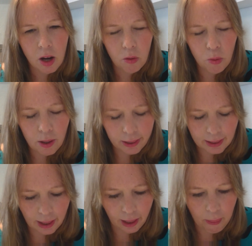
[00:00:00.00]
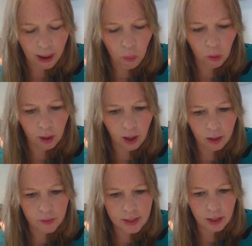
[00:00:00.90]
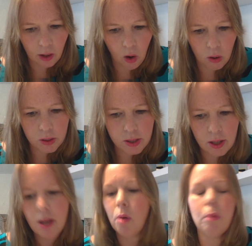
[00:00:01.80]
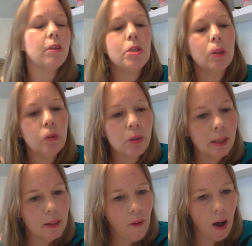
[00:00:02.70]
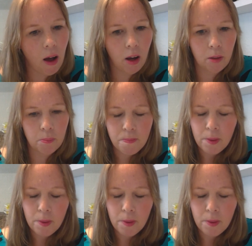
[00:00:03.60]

really think about what life is going to cost when the children leave home,